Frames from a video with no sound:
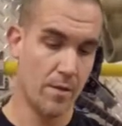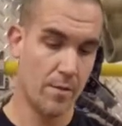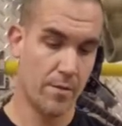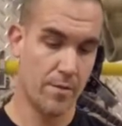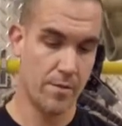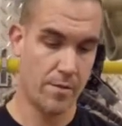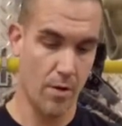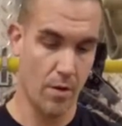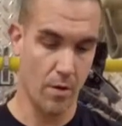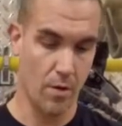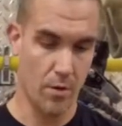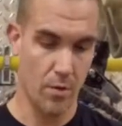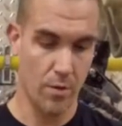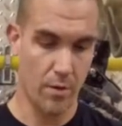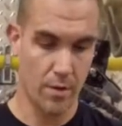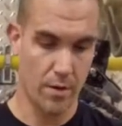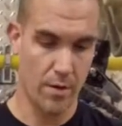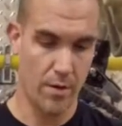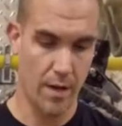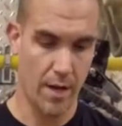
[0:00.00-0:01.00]

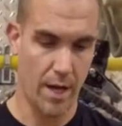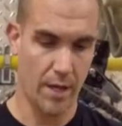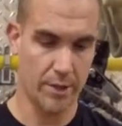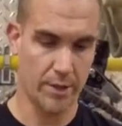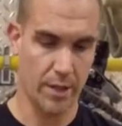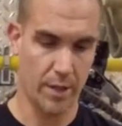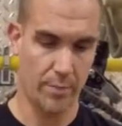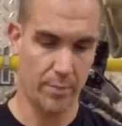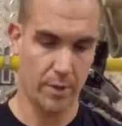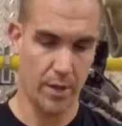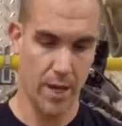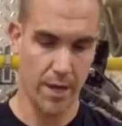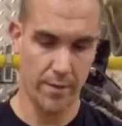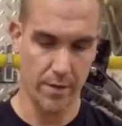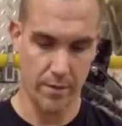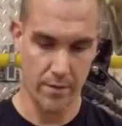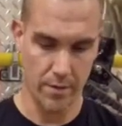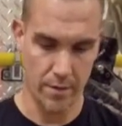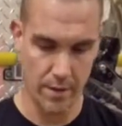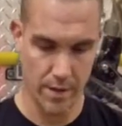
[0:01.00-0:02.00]
So to actually apply
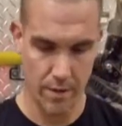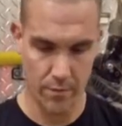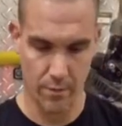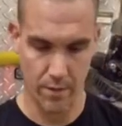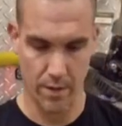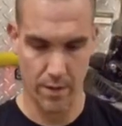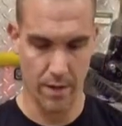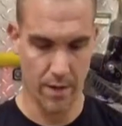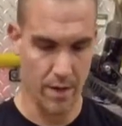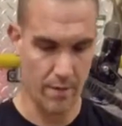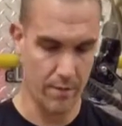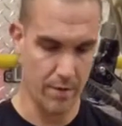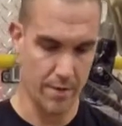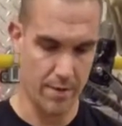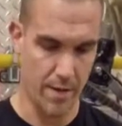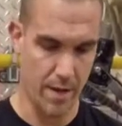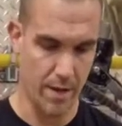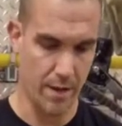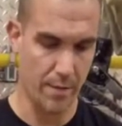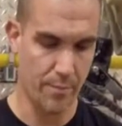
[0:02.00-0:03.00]
the tourniquet, we're going to have it
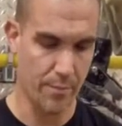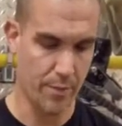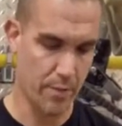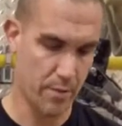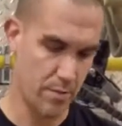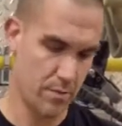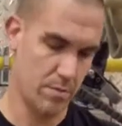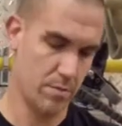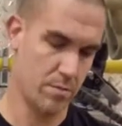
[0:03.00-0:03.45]
set up